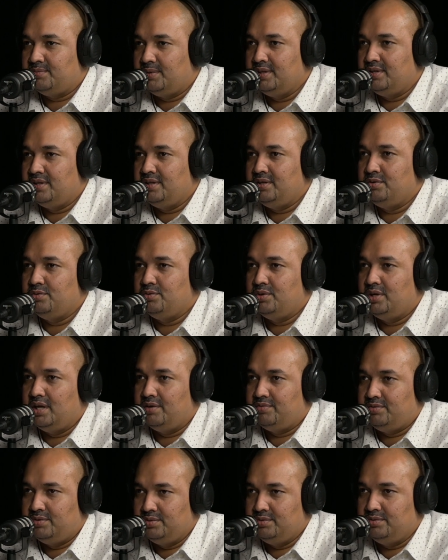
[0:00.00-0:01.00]
one thing you will
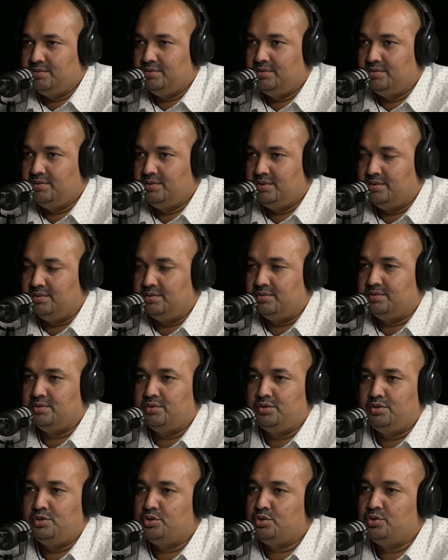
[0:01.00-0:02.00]
have to go. So
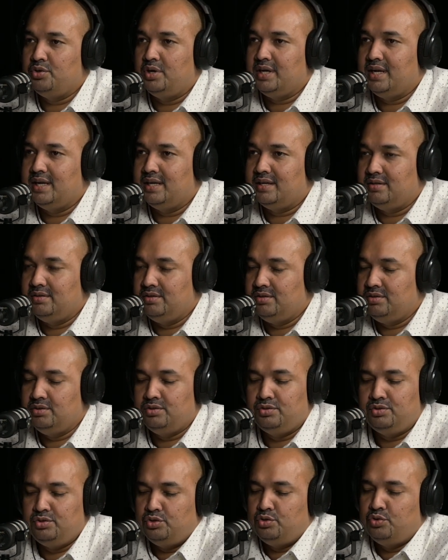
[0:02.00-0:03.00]
you should not you
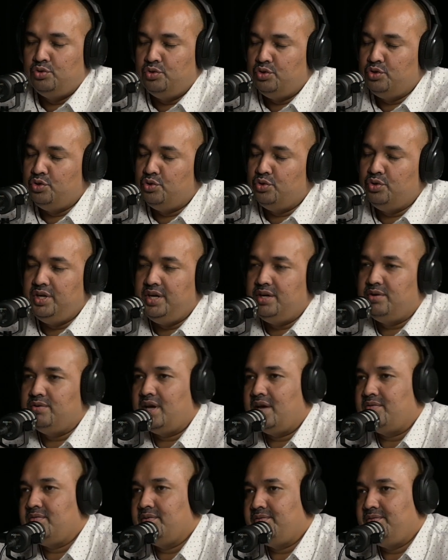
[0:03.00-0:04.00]
don't need to
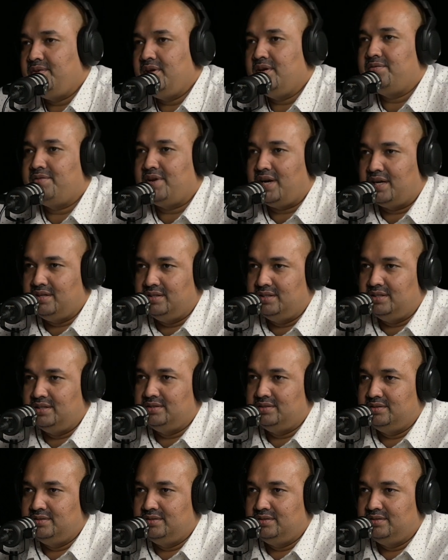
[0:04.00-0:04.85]
have a fear factor there.